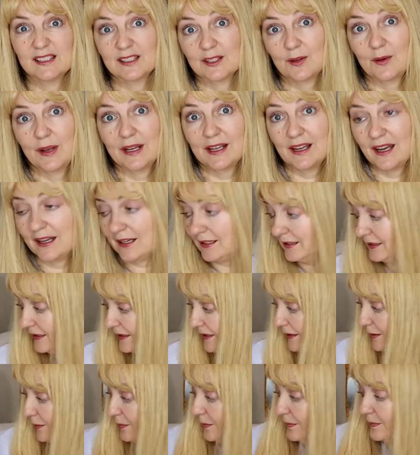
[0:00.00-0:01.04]
So I got a
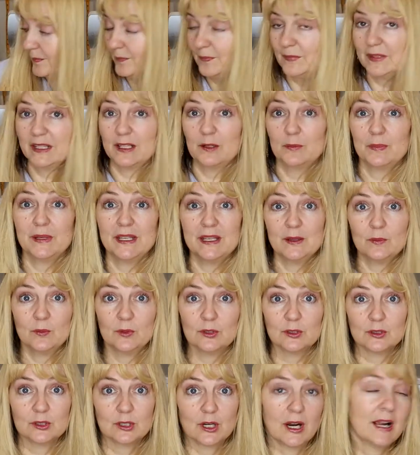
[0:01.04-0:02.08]
little little bit,
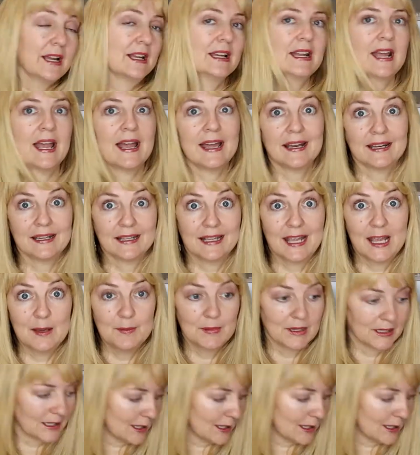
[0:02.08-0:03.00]
we'll try it, and it came in